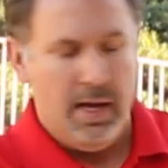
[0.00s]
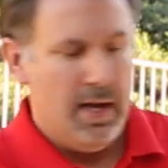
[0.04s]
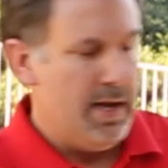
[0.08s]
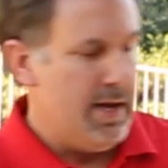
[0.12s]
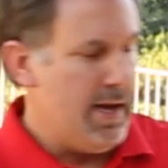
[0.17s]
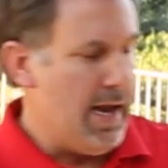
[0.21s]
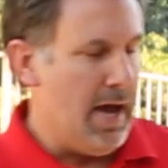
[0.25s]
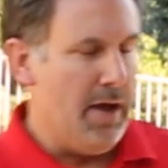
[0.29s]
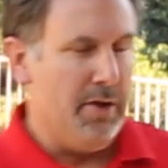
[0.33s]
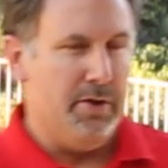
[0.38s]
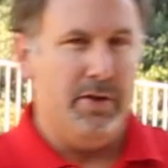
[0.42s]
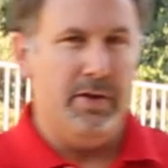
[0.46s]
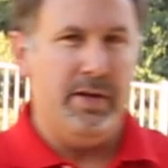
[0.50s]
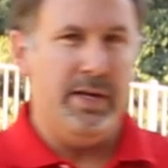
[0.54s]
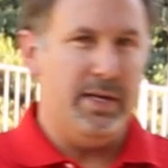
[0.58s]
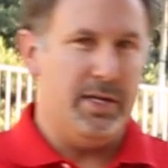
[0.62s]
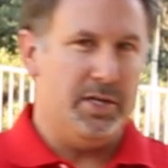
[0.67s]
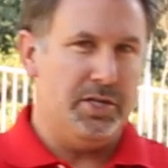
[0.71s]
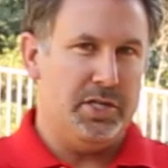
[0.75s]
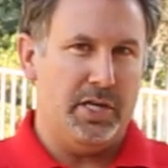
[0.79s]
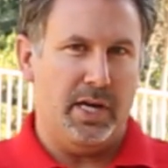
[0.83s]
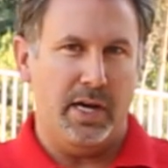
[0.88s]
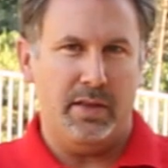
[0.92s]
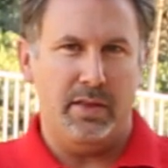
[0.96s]
Now you need
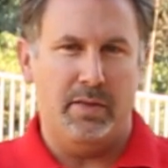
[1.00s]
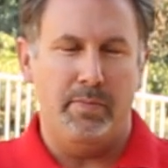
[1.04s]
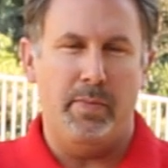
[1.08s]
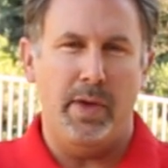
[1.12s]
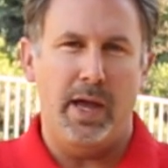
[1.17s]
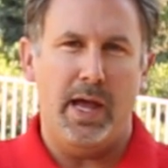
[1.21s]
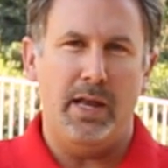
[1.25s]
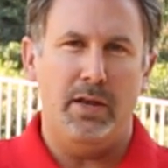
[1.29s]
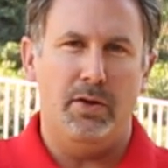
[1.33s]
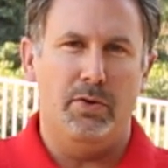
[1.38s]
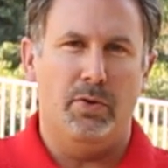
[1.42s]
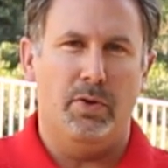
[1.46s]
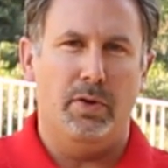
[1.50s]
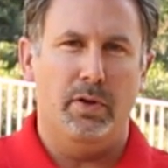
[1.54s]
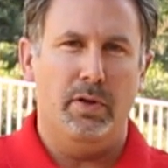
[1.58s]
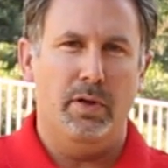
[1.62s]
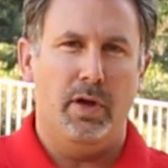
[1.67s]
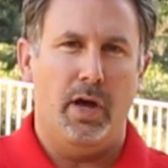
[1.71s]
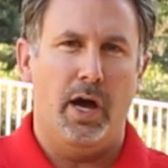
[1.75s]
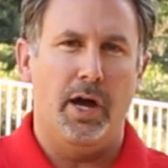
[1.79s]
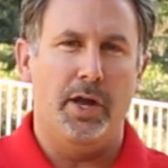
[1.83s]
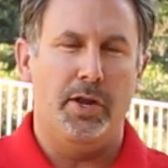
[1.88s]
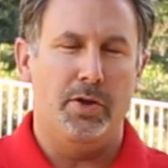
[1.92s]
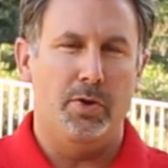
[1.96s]
to check the manual
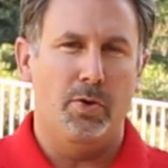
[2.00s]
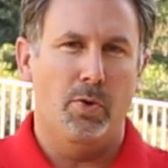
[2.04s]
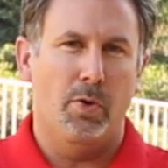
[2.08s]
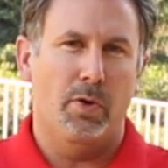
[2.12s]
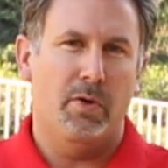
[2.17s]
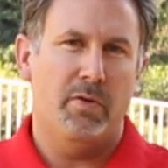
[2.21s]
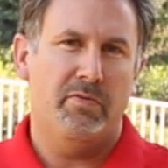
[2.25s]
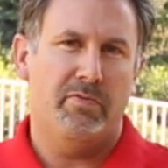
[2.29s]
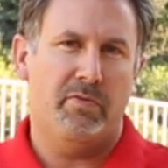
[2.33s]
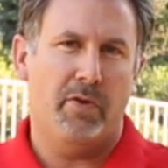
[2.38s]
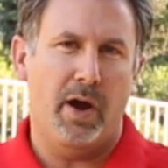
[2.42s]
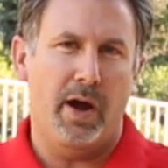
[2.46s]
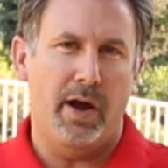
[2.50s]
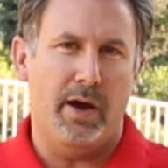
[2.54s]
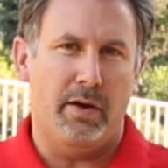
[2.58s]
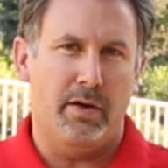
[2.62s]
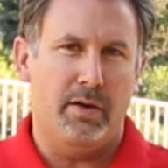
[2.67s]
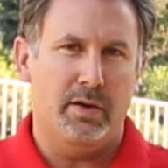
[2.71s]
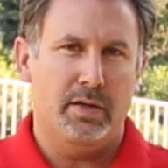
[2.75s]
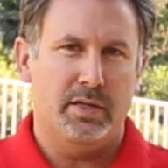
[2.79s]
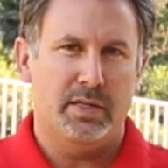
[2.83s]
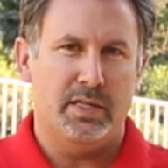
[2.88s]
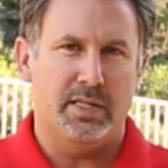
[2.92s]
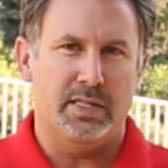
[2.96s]
on your
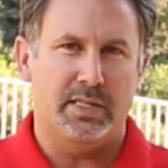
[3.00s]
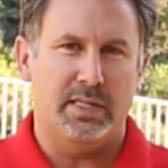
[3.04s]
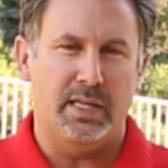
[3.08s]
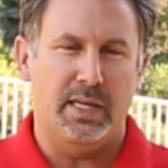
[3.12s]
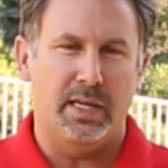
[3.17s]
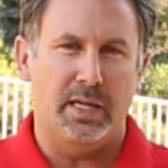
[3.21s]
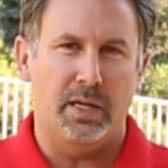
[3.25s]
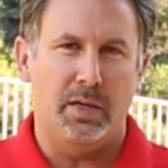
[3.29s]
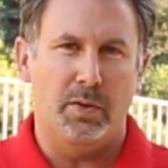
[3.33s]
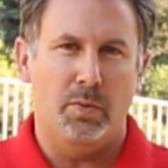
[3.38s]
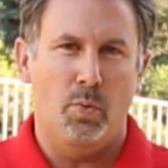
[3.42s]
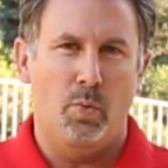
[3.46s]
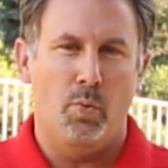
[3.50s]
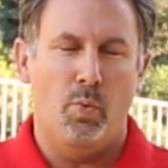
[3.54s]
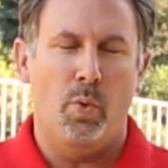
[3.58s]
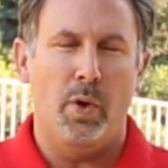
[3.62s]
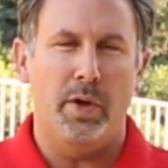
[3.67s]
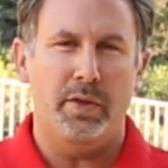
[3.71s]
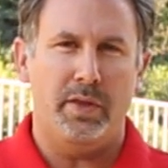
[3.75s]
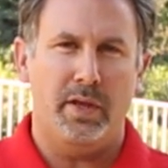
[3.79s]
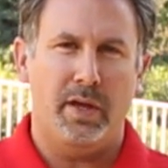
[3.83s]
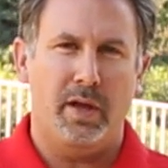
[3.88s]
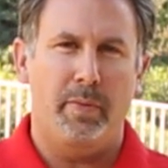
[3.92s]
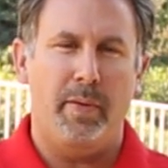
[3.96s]
fryer to see
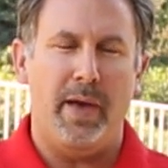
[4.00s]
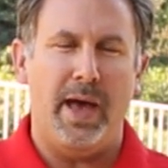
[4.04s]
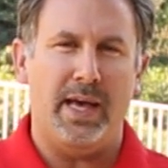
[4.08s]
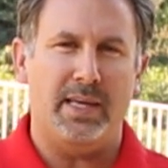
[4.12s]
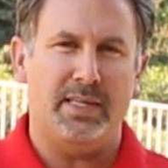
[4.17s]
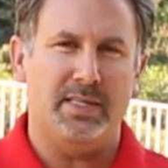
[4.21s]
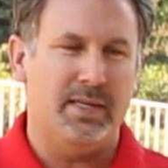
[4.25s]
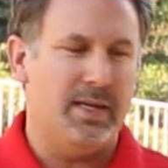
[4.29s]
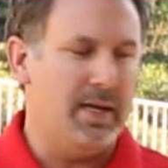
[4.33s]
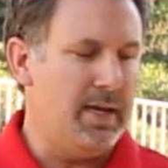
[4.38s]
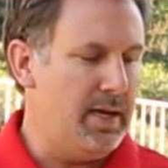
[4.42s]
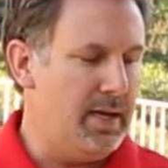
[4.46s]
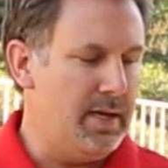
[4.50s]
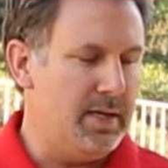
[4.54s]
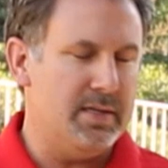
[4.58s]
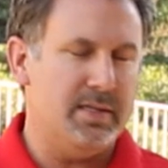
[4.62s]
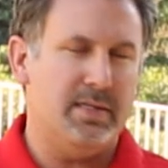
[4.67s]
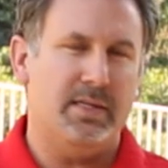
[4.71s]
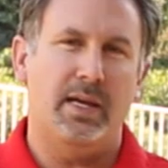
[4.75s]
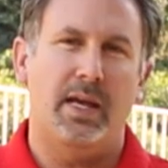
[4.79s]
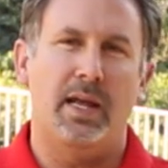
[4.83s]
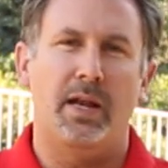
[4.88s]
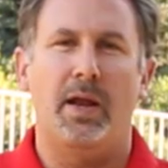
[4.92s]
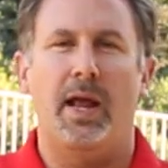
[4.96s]
what the capacity
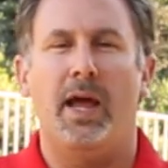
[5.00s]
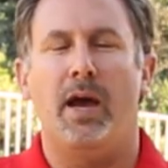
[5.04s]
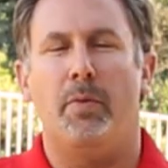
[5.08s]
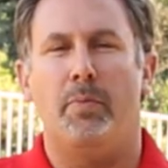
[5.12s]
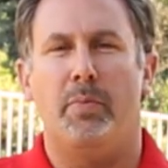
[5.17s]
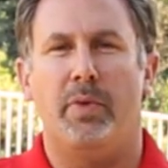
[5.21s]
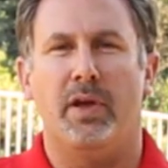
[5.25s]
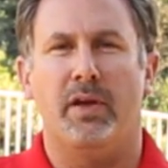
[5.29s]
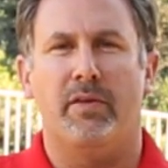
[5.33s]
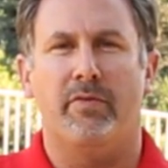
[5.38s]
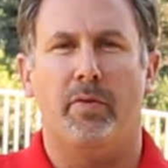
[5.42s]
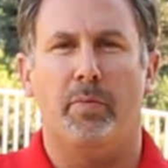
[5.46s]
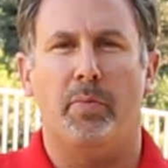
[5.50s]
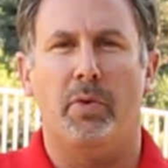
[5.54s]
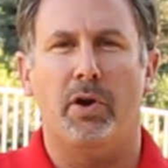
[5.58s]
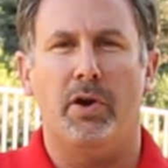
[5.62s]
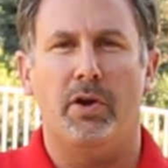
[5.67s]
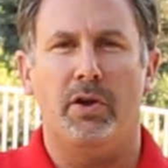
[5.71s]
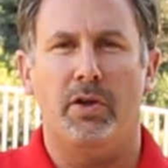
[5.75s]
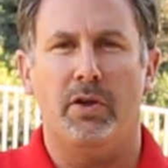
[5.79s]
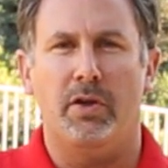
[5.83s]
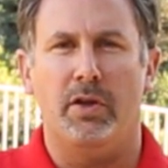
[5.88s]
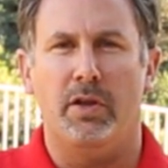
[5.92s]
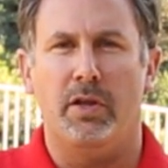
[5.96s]
is and how big of a
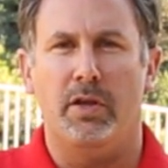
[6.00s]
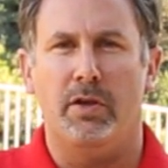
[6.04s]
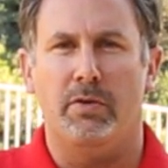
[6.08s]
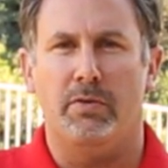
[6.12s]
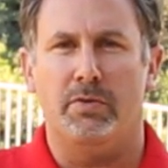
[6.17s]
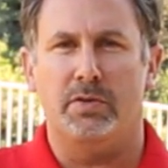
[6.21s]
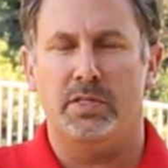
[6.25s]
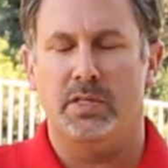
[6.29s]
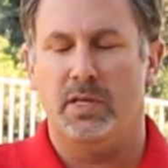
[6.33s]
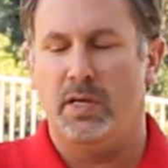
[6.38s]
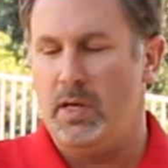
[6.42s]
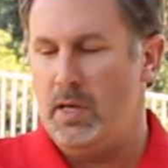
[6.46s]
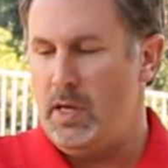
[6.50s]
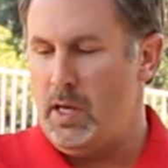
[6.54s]
bird you can use.